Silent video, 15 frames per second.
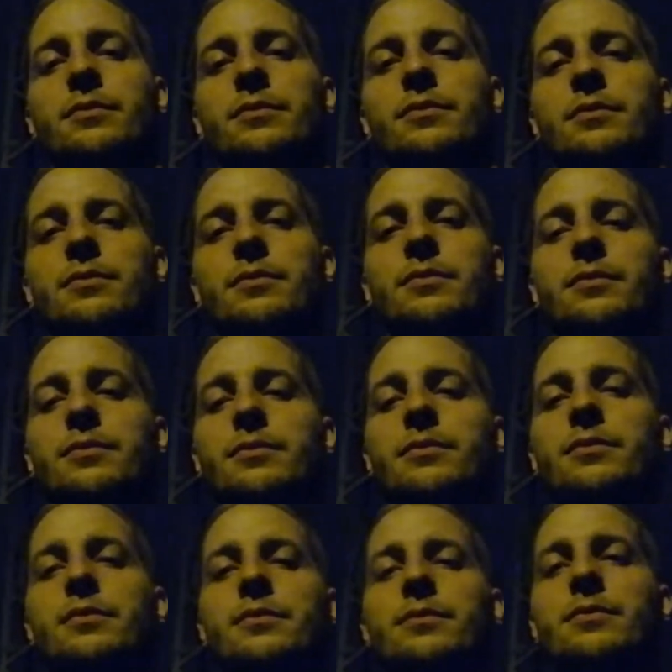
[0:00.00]

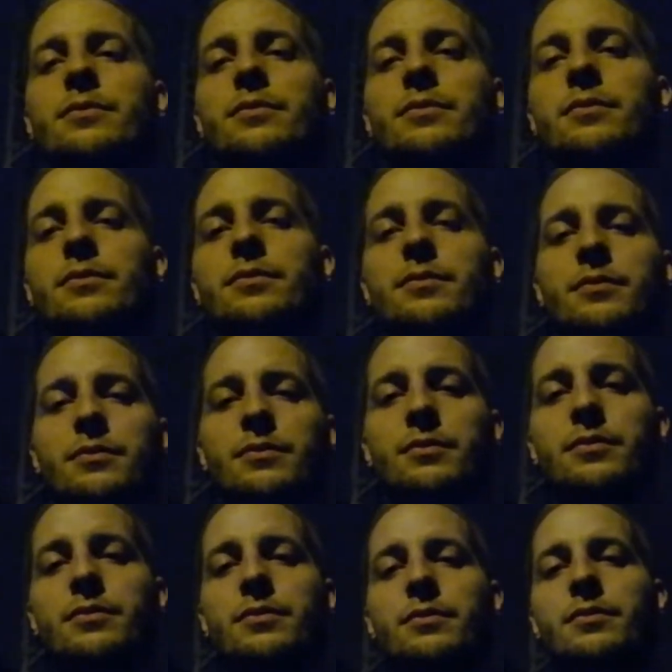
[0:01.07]

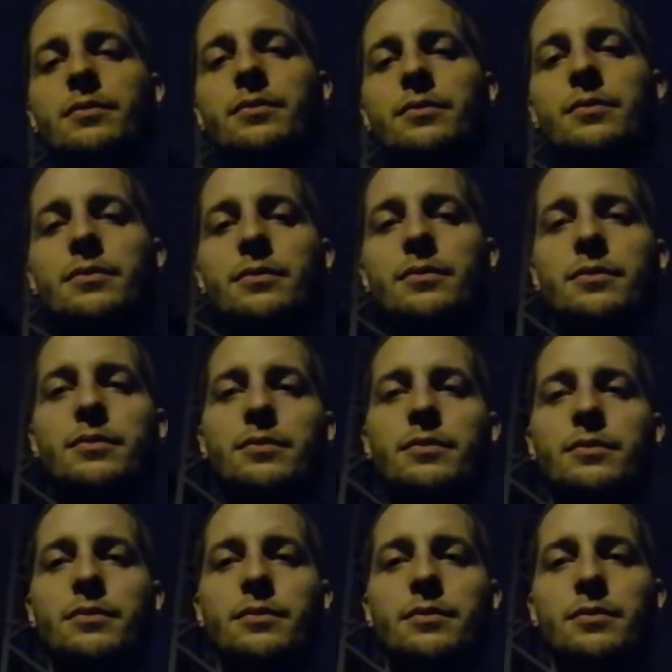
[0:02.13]

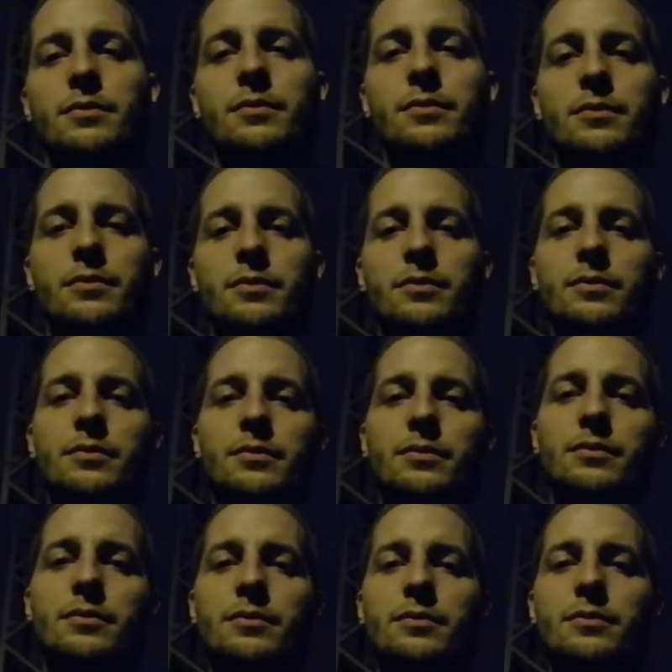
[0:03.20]

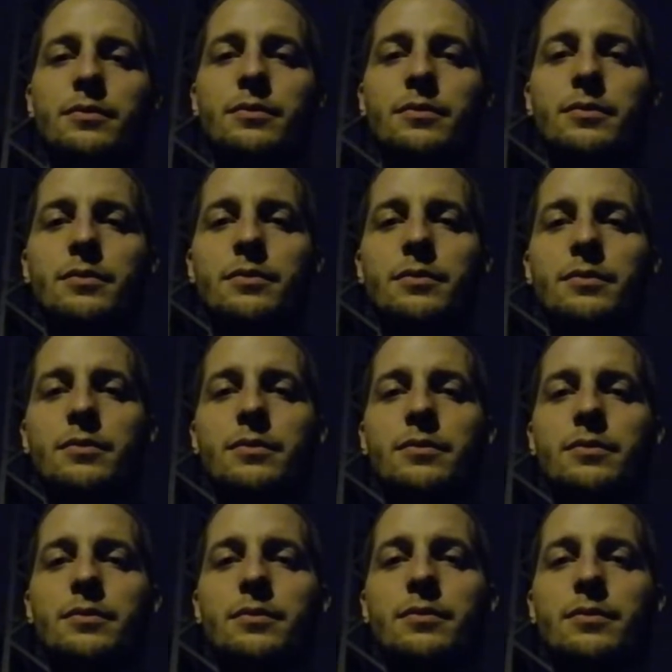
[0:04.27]

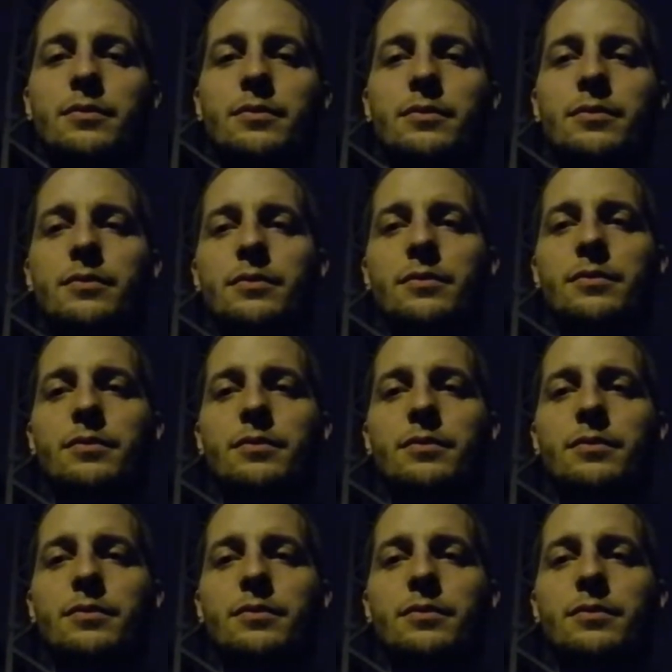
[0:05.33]
The person shown says nothing.